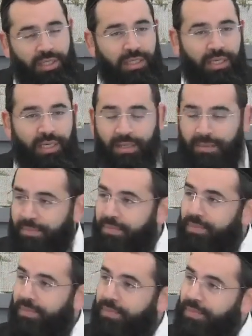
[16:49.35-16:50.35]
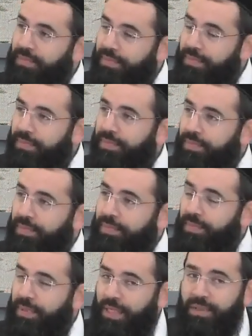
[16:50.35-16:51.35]

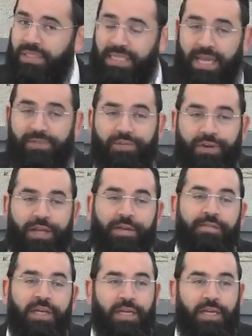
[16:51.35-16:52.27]
slavery